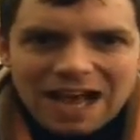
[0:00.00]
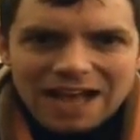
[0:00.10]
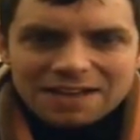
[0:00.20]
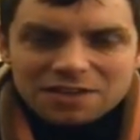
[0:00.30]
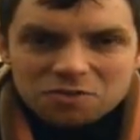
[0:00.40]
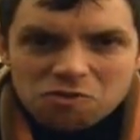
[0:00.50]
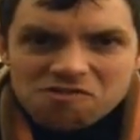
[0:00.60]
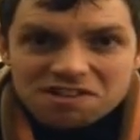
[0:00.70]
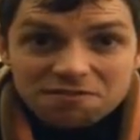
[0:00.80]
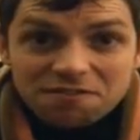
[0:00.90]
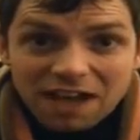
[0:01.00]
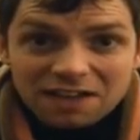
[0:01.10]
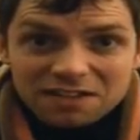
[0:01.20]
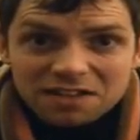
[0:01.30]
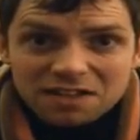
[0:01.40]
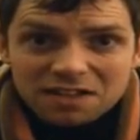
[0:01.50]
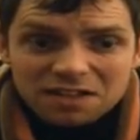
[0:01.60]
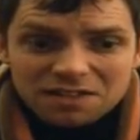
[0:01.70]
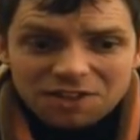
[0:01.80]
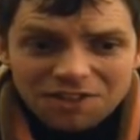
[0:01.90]
and ignoring the fact
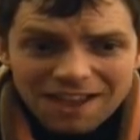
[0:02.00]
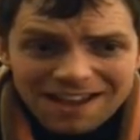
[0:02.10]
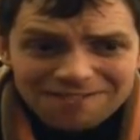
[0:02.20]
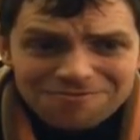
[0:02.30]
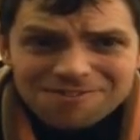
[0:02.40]
that there are